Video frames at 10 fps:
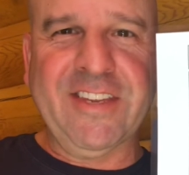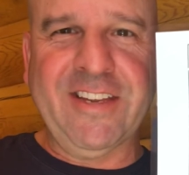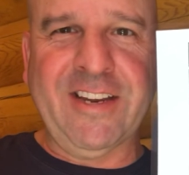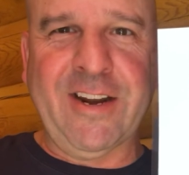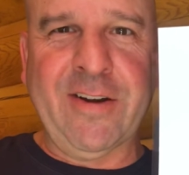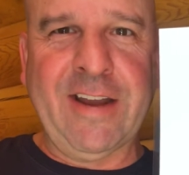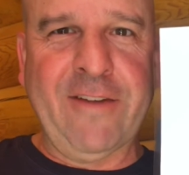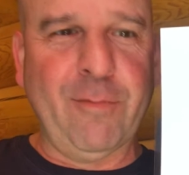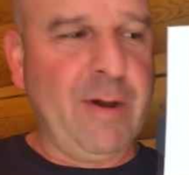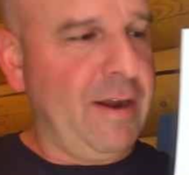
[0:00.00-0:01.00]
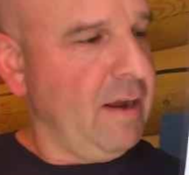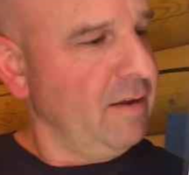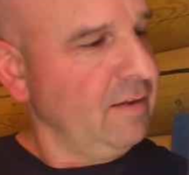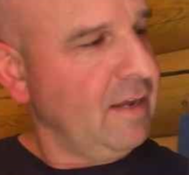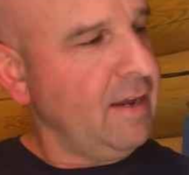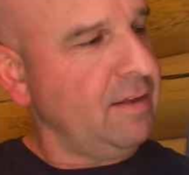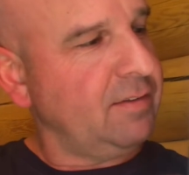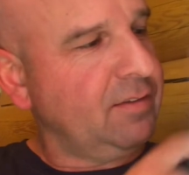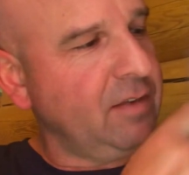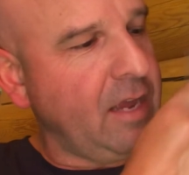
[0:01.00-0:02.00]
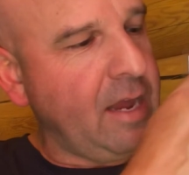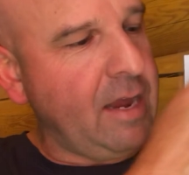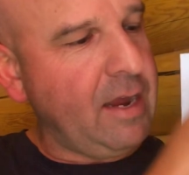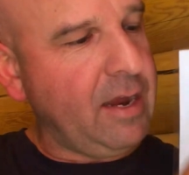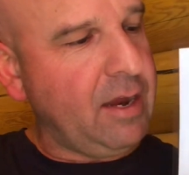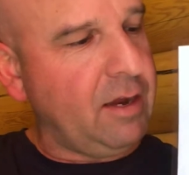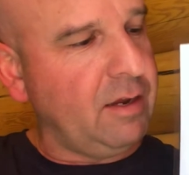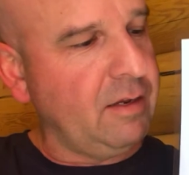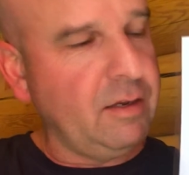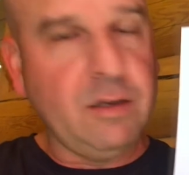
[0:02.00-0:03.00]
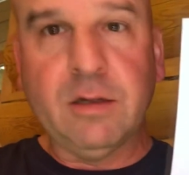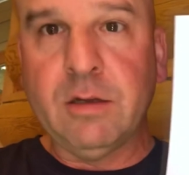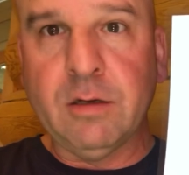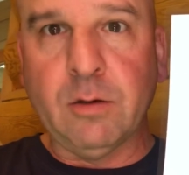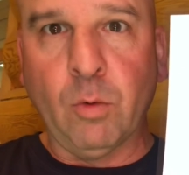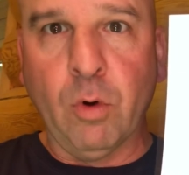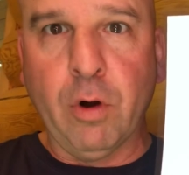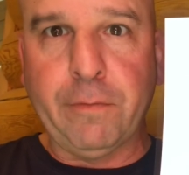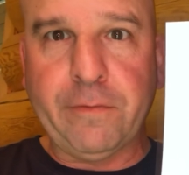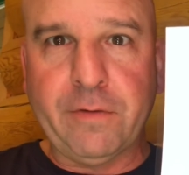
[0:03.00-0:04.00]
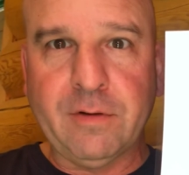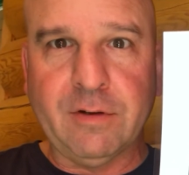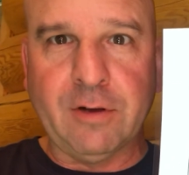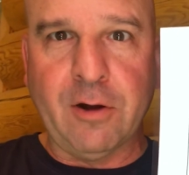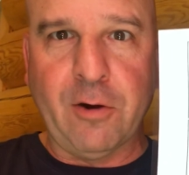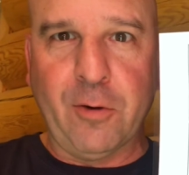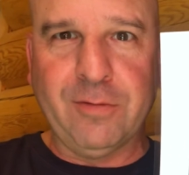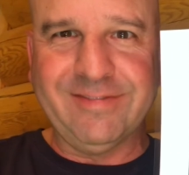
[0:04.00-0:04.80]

All right, everybody, it's a wolf. Uh-oh.